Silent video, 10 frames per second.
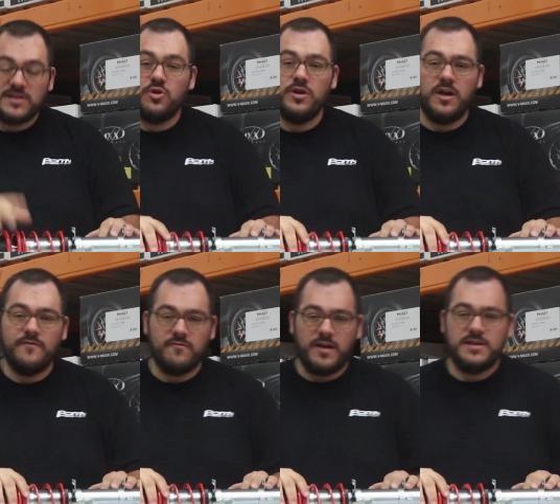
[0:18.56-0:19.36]

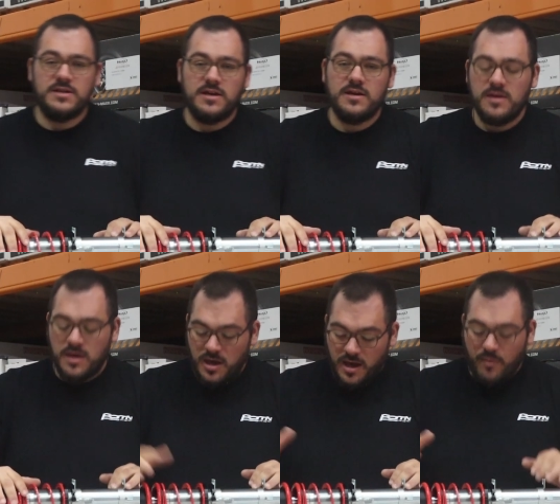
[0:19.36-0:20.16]
Coilover range here
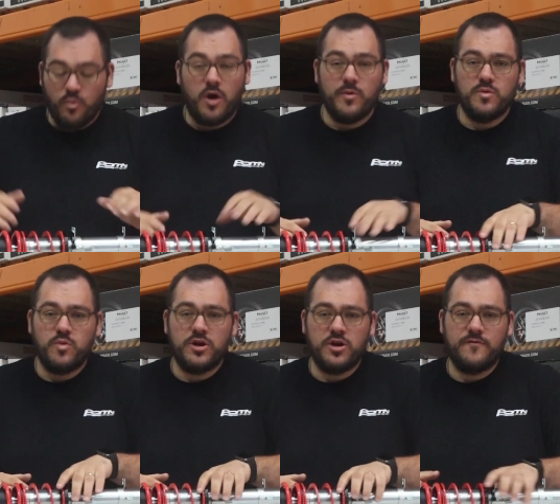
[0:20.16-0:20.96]
and why we would
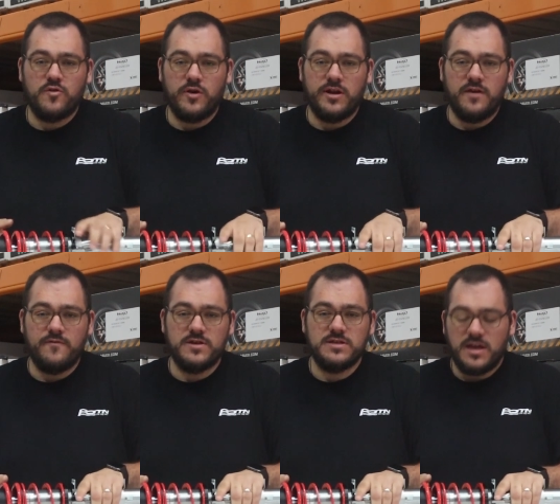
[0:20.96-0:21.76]
want to go for
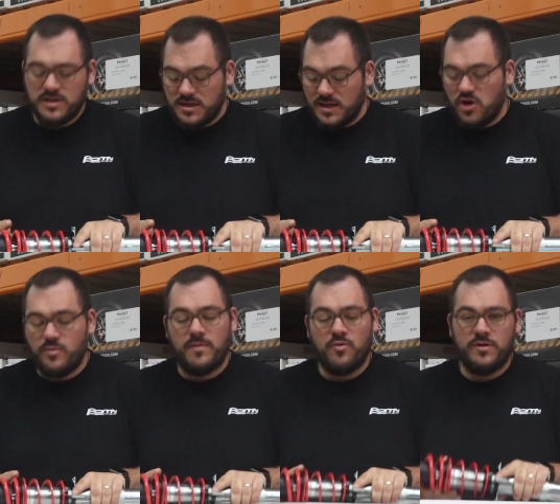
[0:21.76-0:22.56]
coilovers and just a little
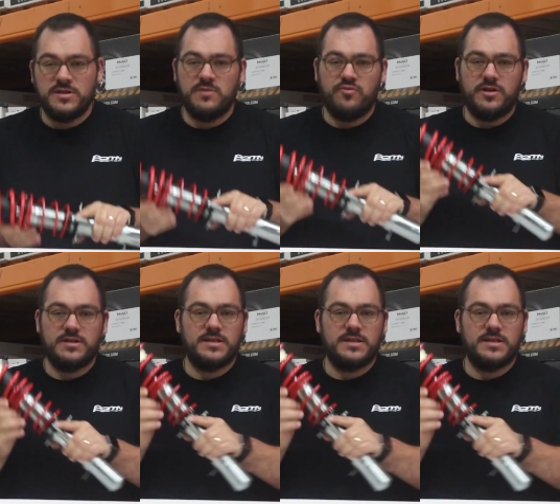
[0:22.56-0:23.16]
bit more into the product